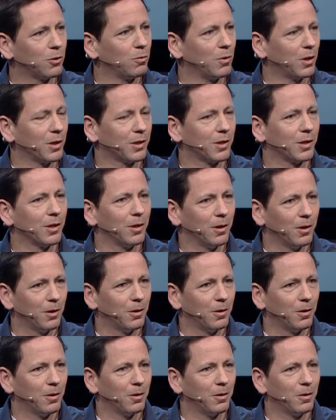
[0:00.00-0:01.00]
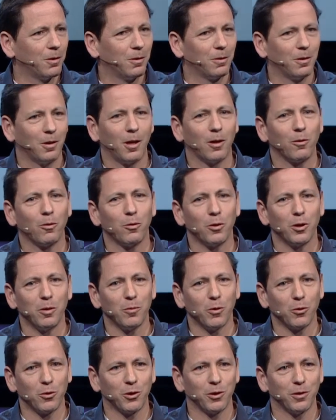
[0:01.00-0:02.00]
us, our own
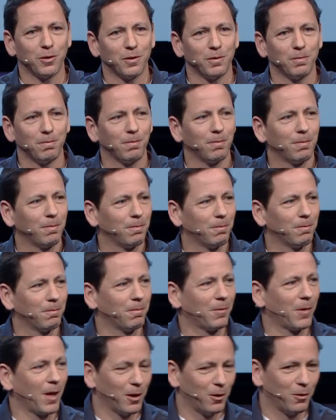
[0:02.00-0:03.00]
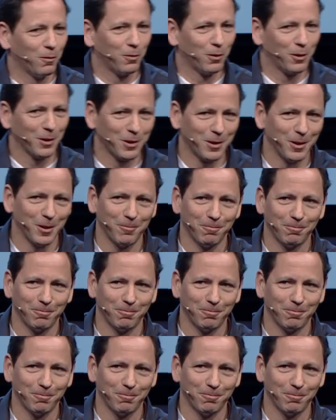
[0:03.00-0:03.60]
emotion. Thank you for listening.